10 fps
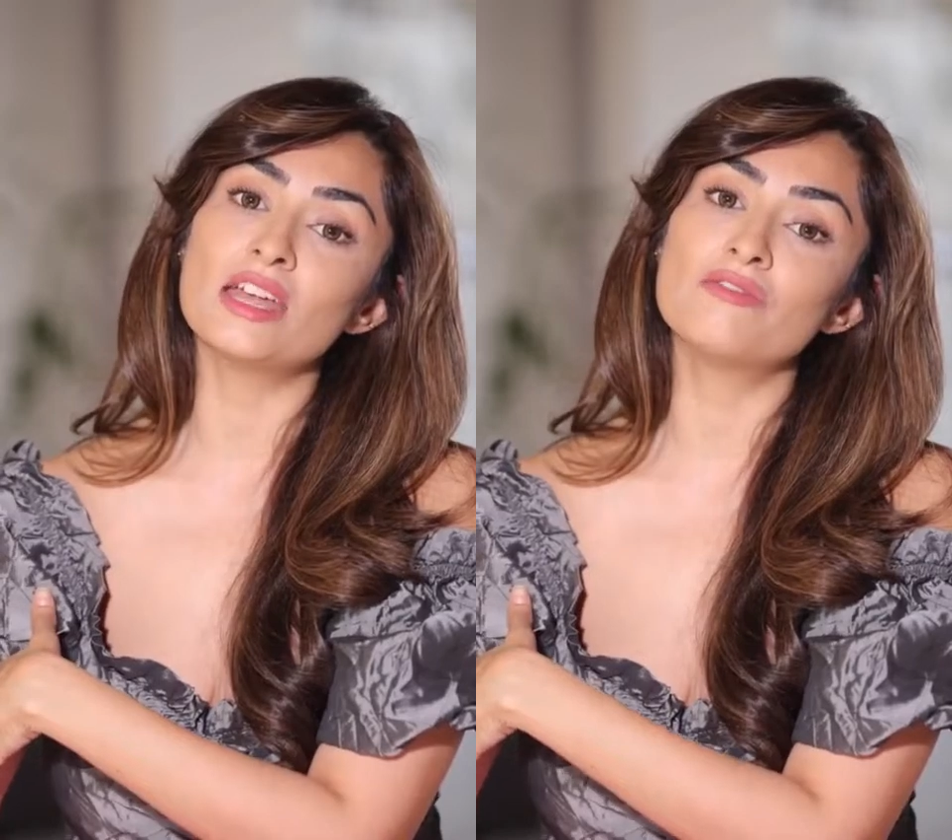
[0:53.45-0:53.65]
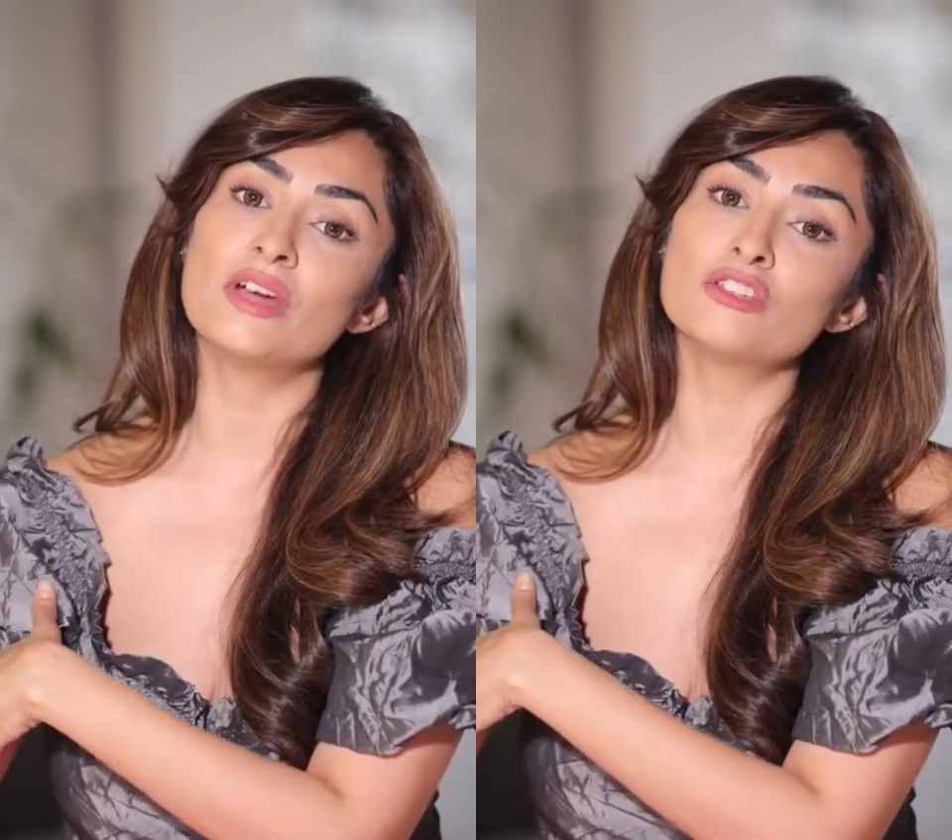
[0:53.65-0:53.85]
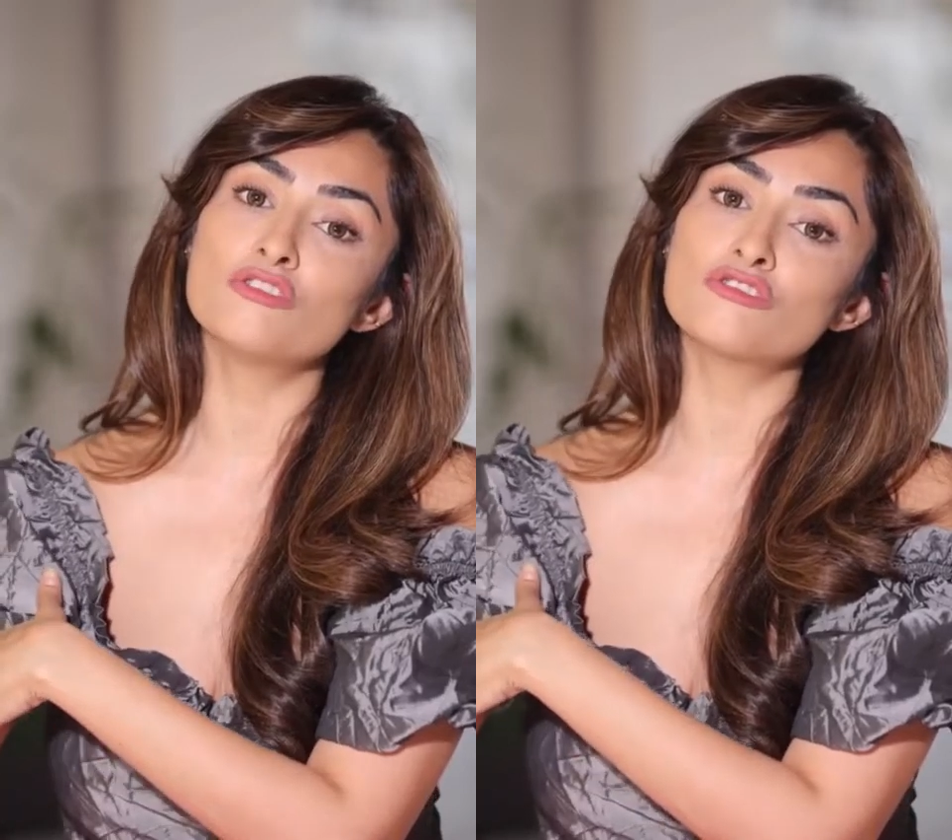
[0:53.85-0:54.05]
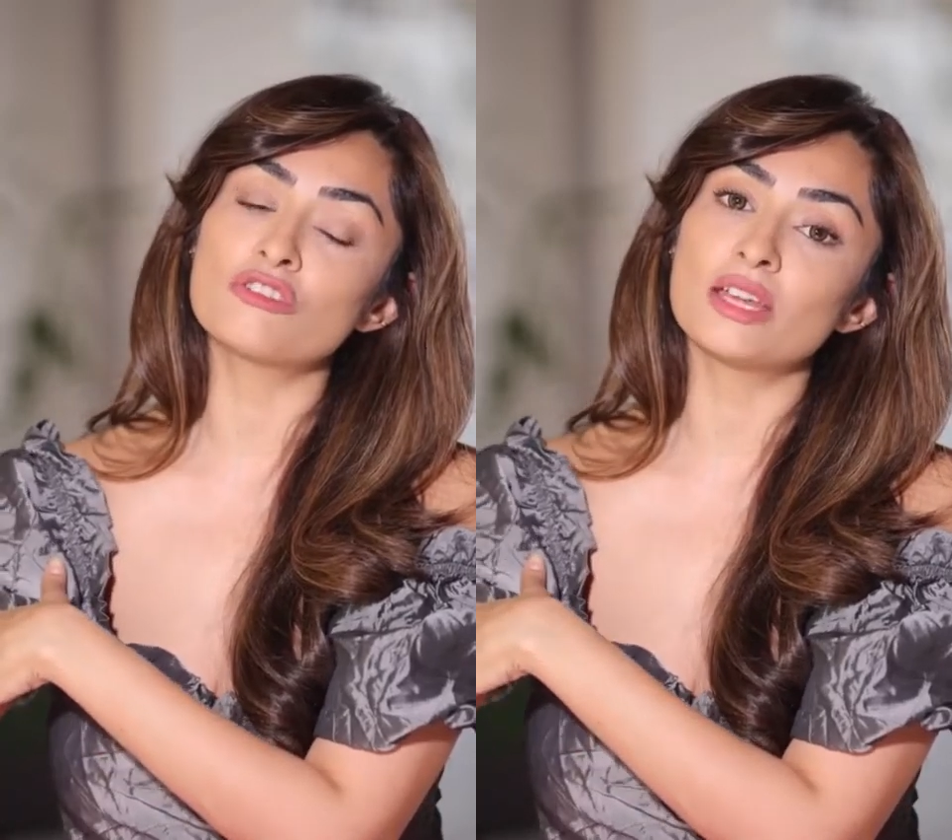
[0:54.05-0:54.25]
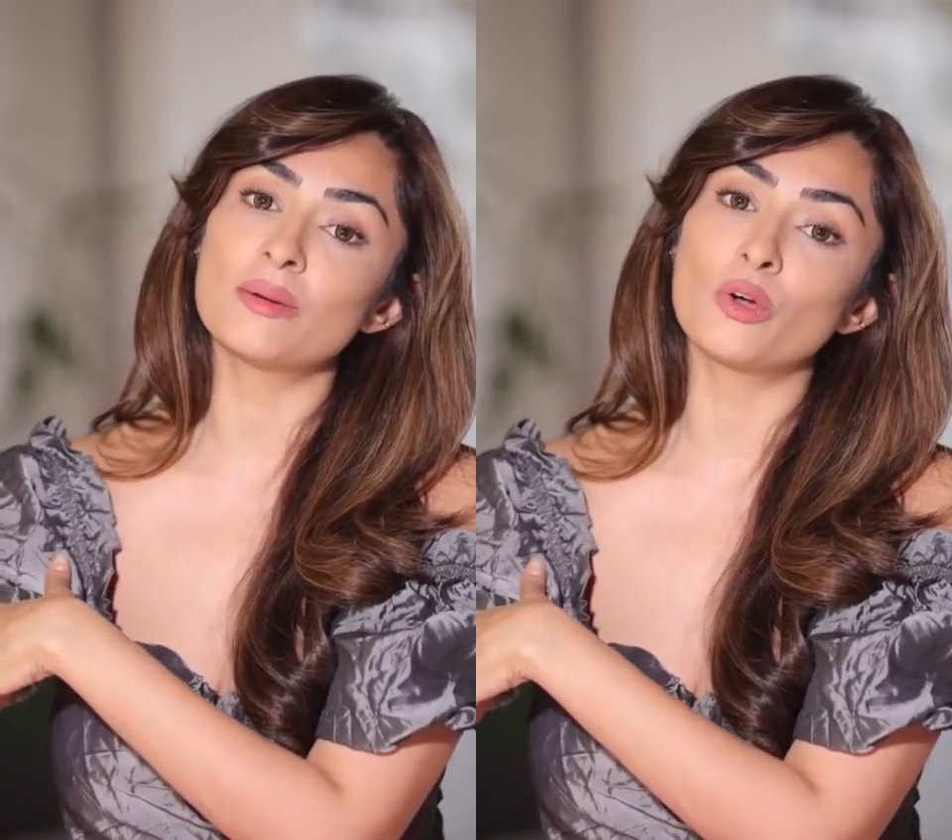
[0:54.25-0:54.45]

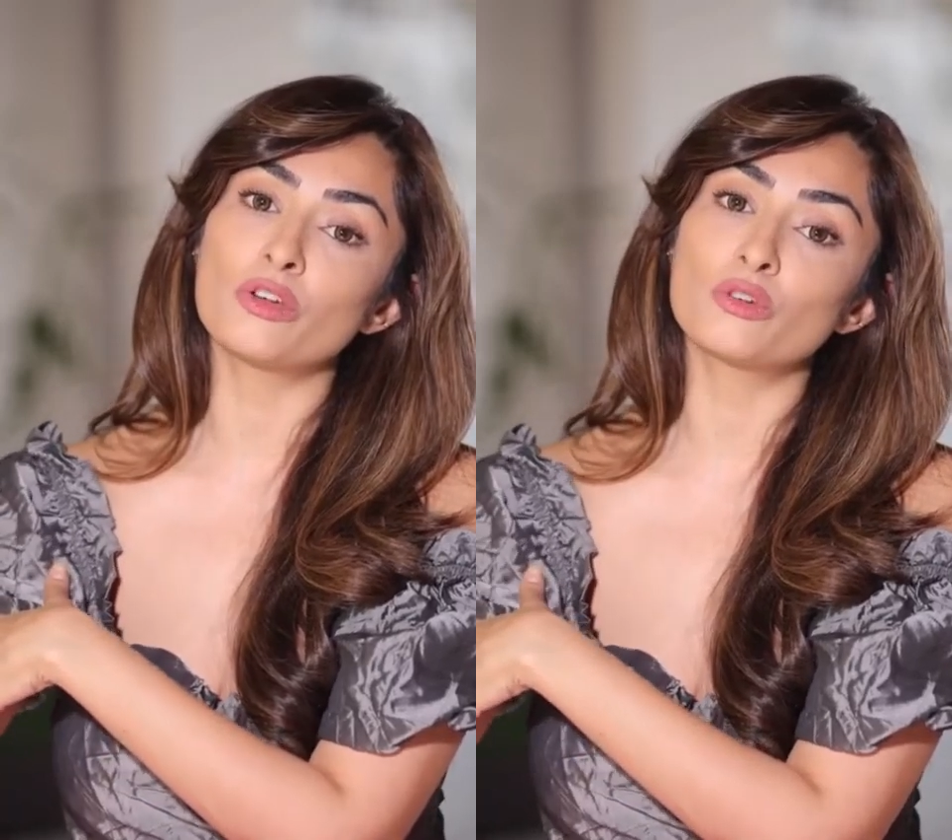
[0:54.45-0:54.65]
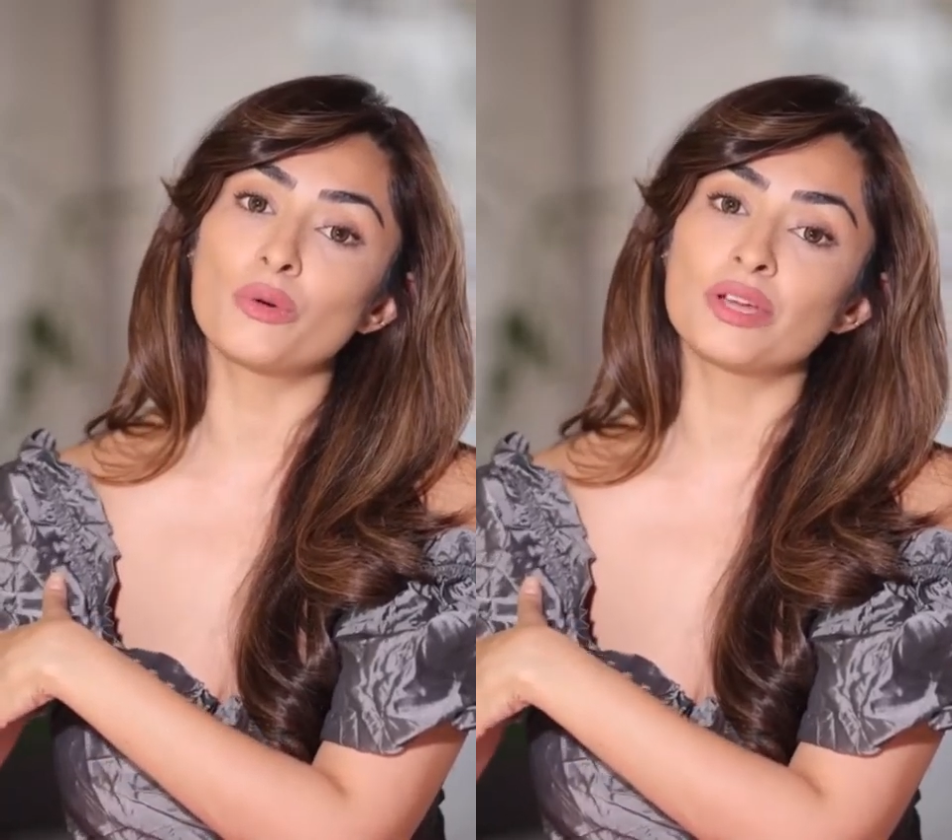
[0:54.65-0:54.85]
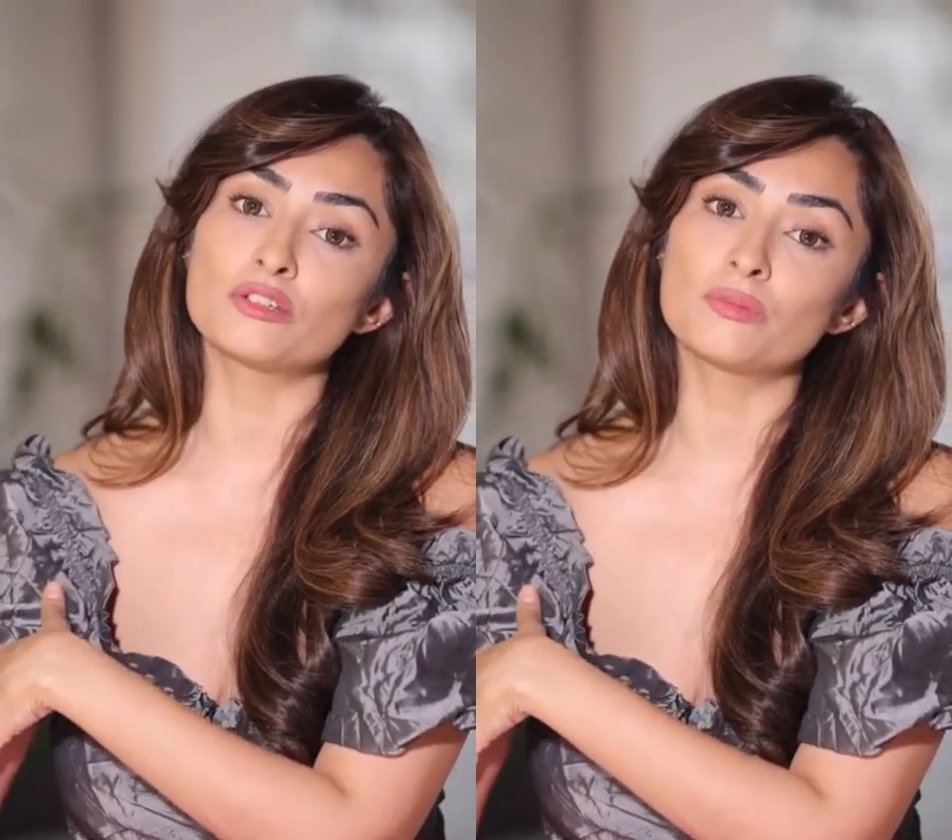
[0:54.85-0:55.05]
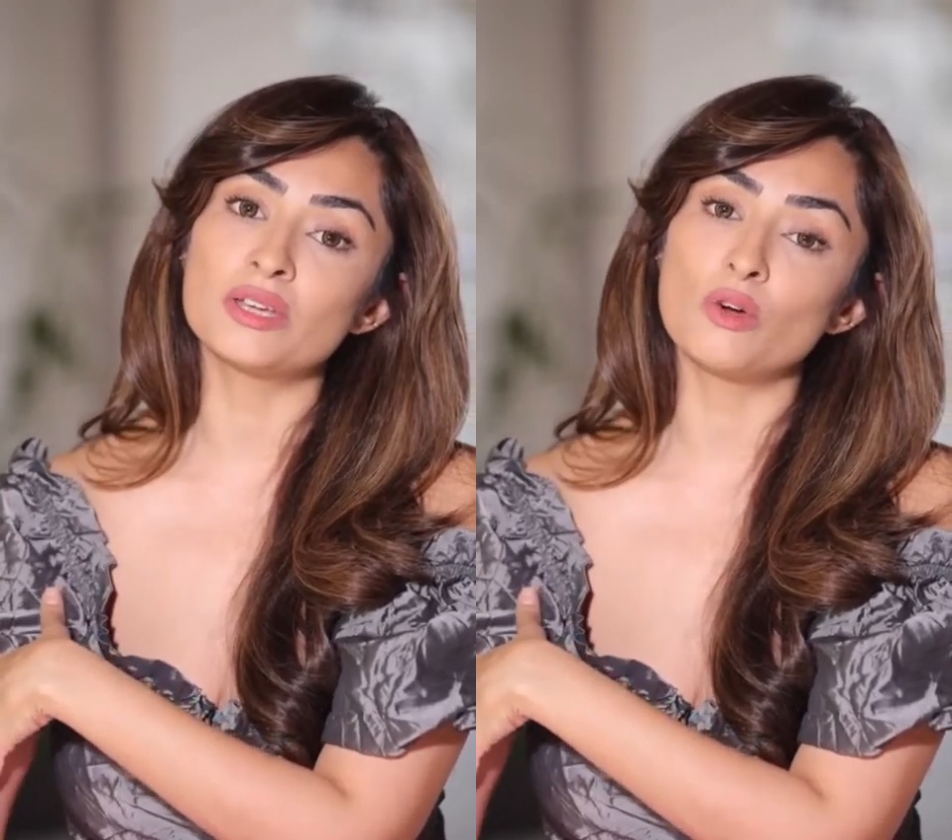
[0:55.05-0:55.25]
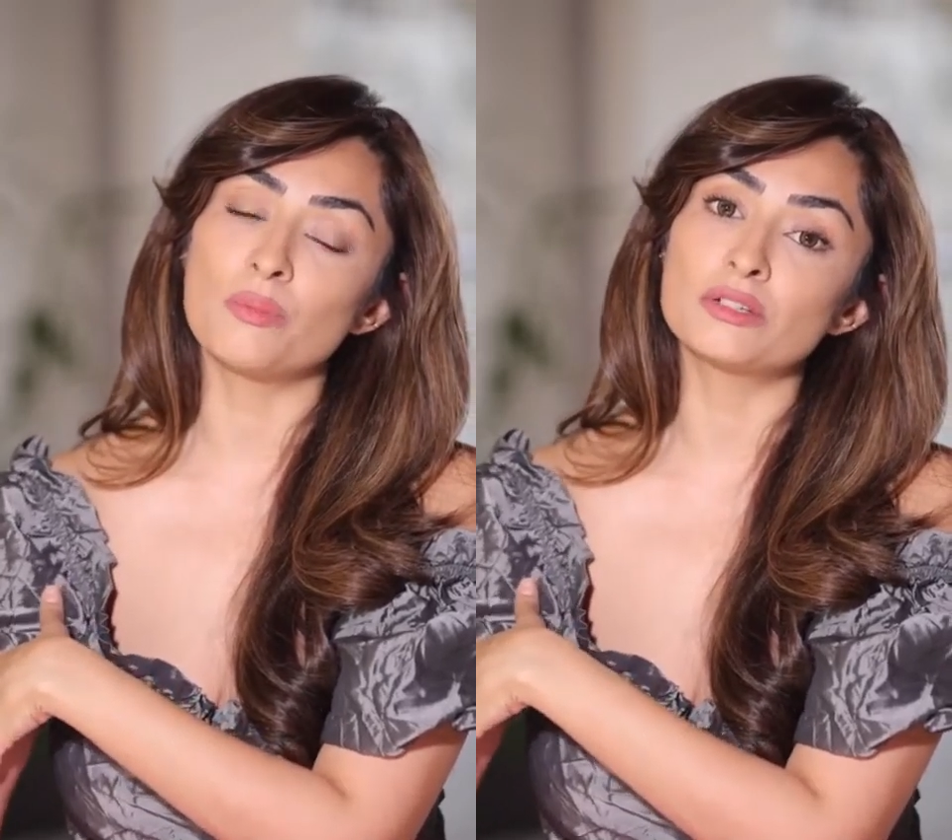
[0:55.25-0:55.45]
Eventually, I'm not going to
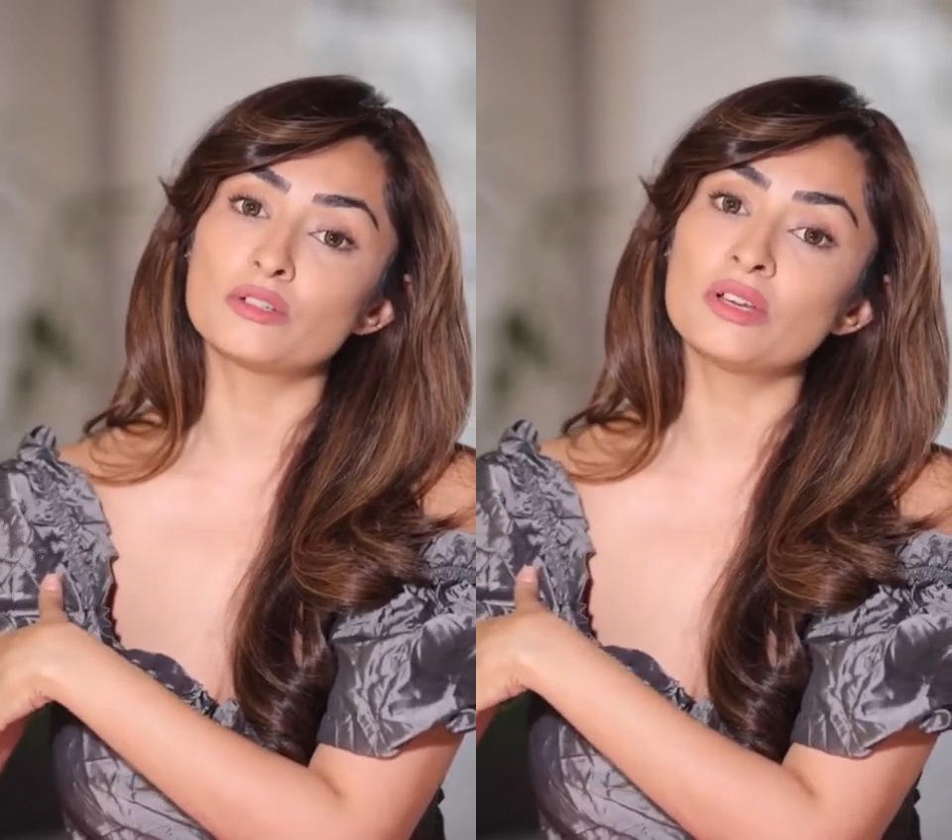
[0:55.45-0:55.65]
be able to